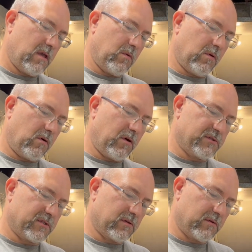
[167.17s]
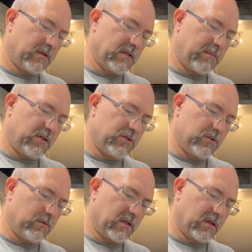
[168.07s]
we're also going to be
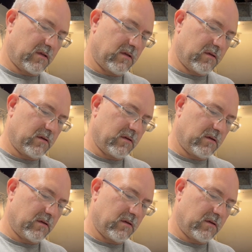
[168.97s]
shooting